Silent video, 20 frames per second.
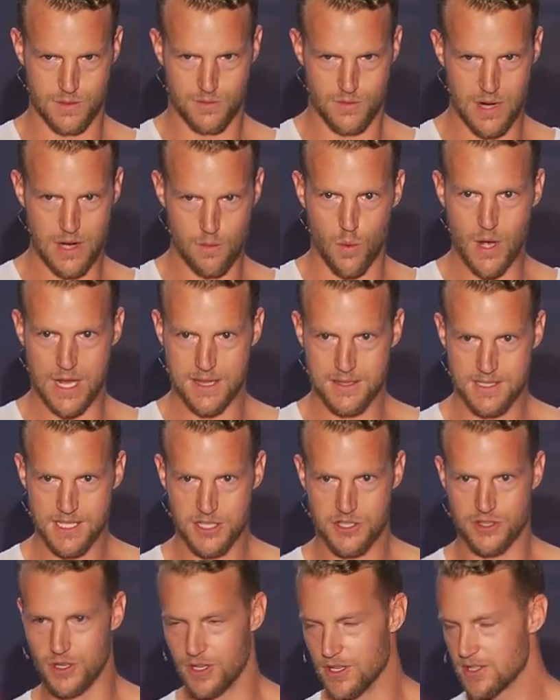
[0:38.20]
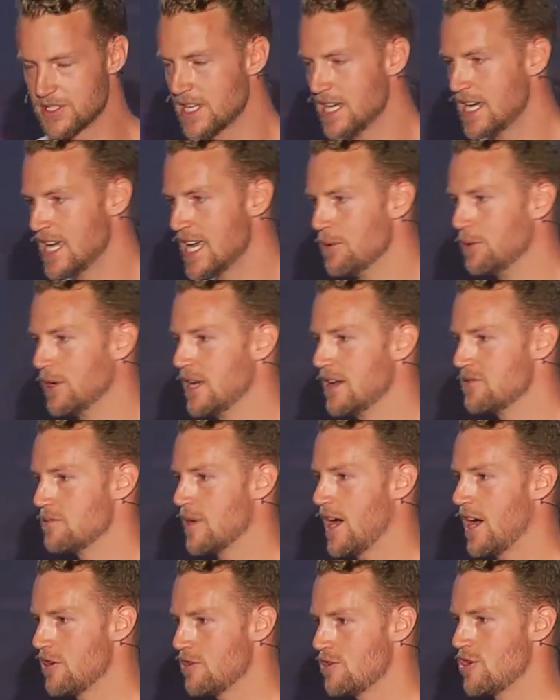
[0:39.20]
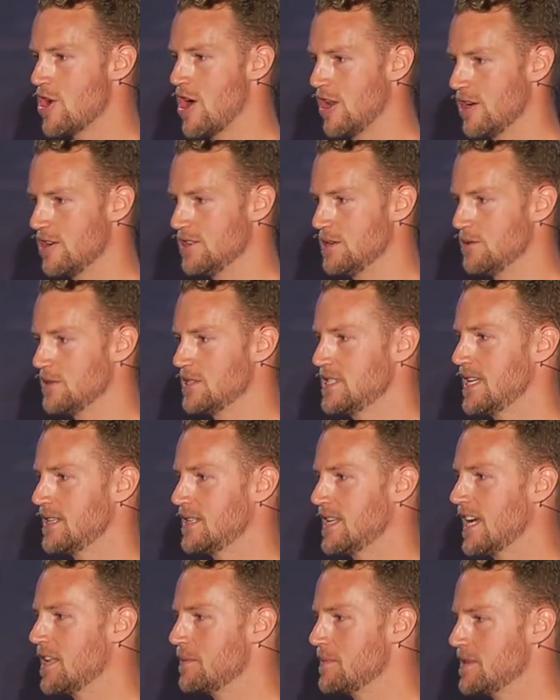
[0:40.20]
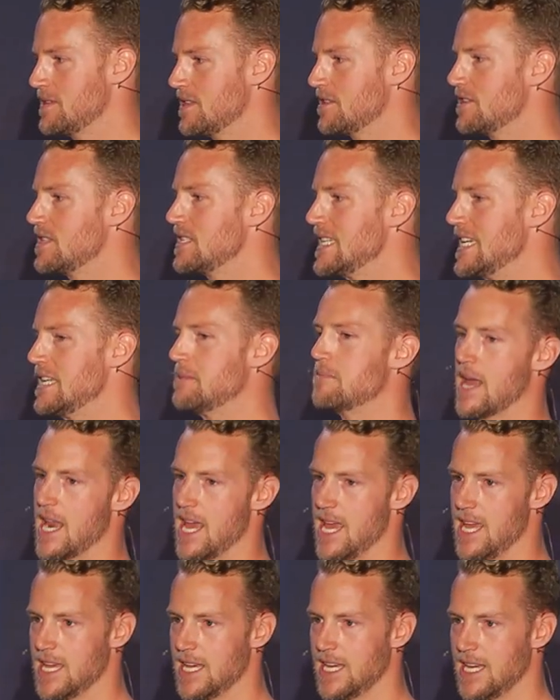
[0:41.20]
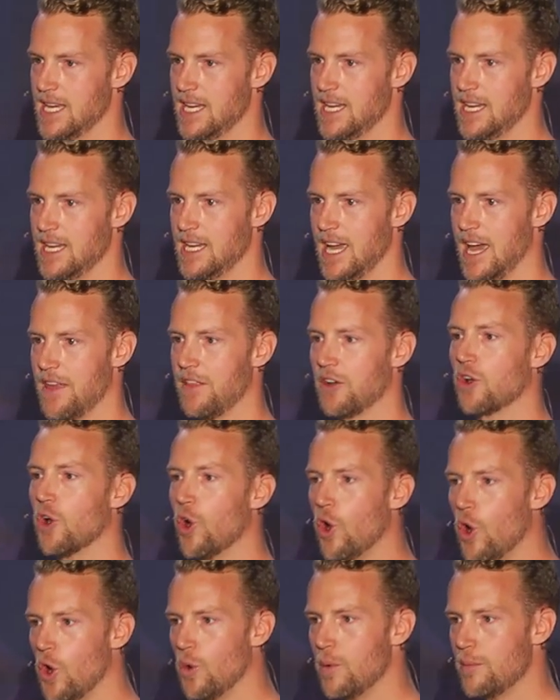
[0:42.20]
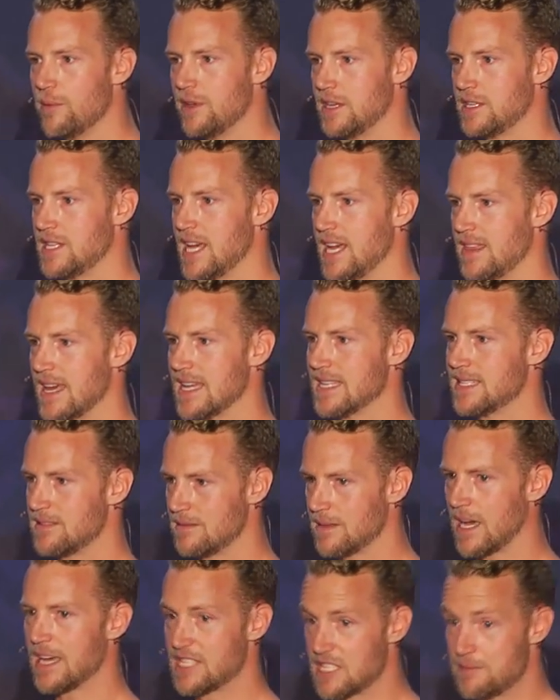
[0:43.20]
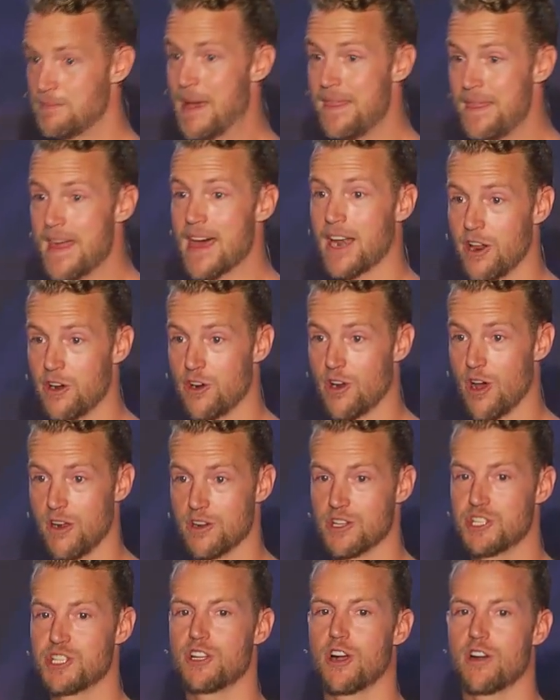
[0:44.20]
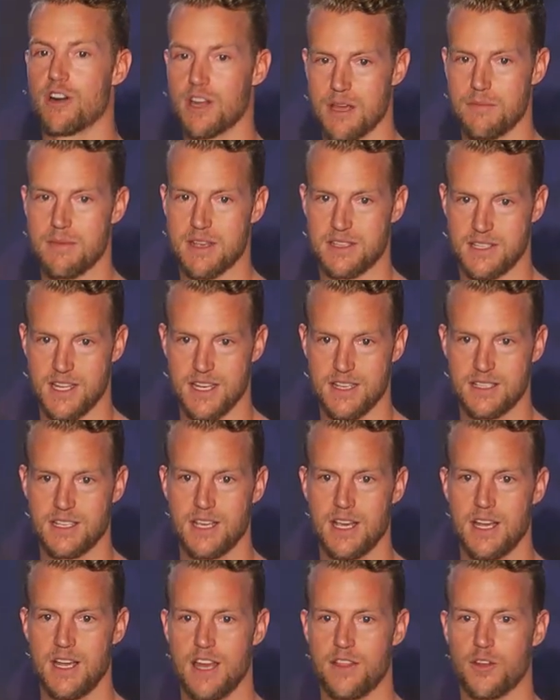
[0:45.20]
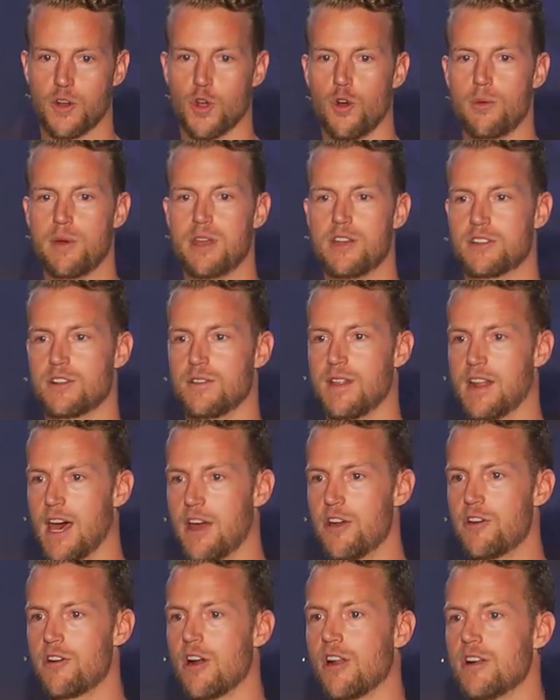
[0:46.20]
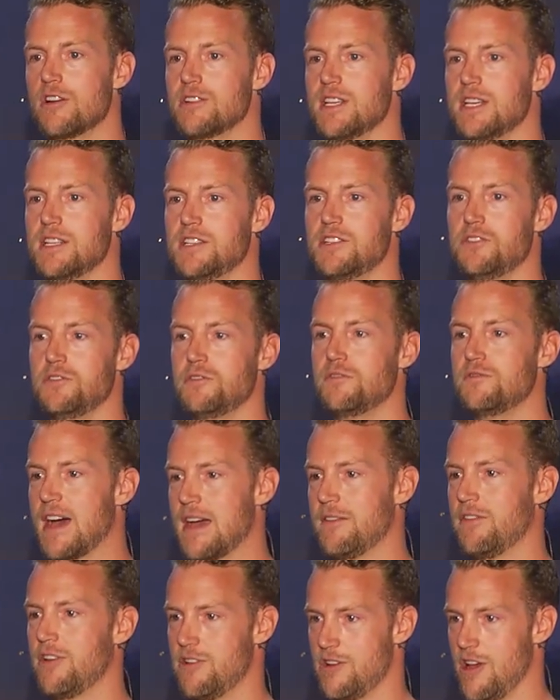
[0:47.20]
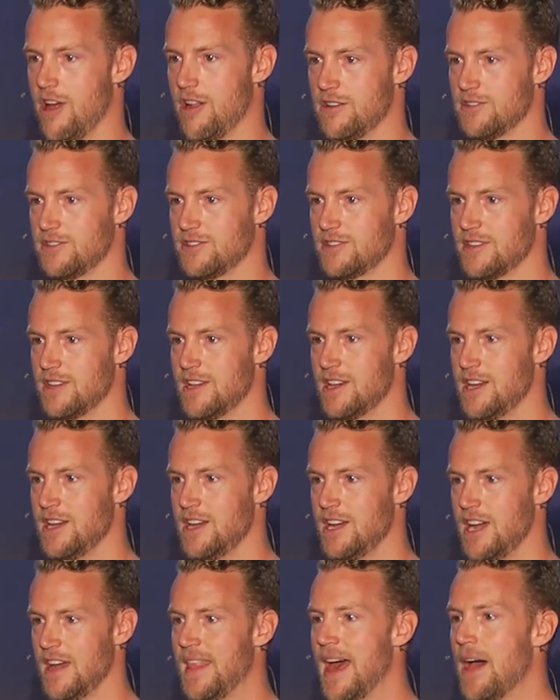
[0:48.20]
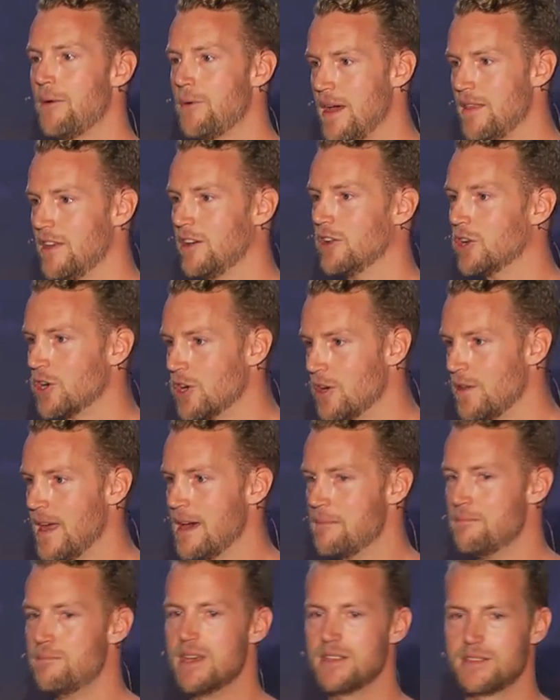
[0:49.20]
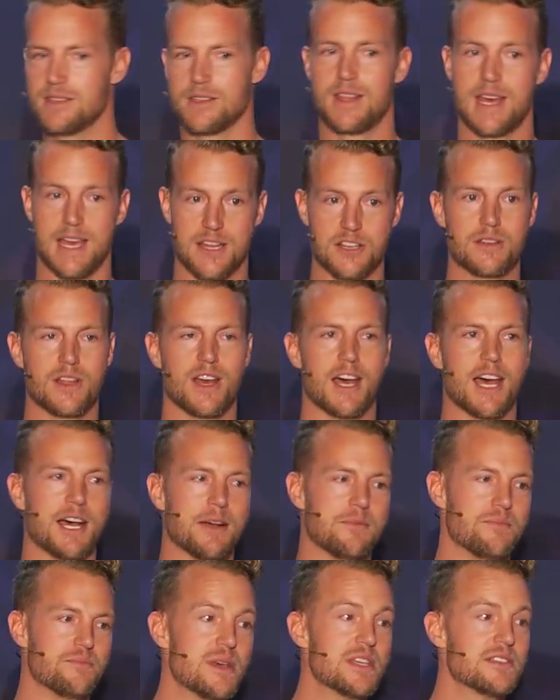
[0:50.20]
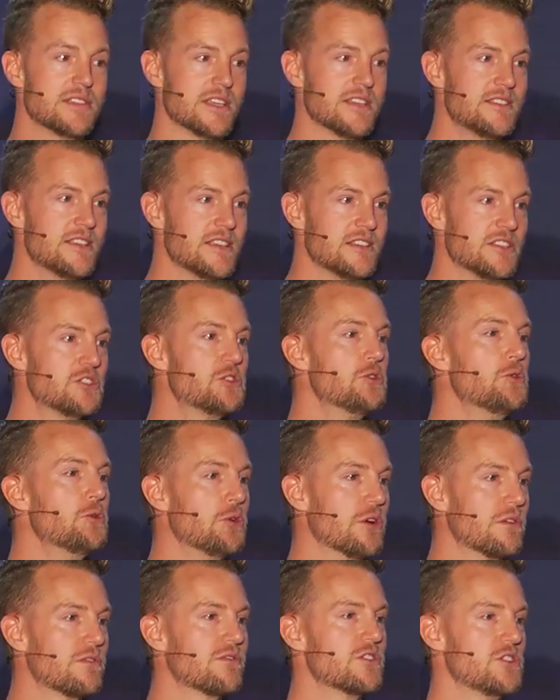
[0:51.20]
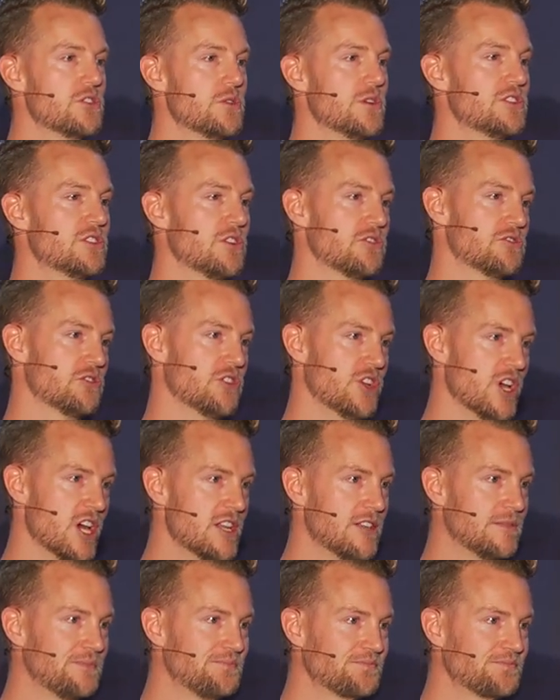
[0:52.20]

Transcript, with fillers: grade one, six year olds, and we'll give them $100 and we'll sit, tell them it's their seed money. And their goal will be to take that, spend that $100 starting a business, and their goal will be to turn that $100 into $500. And that way they'll learn that, business, that um, business is a tool for doing social good.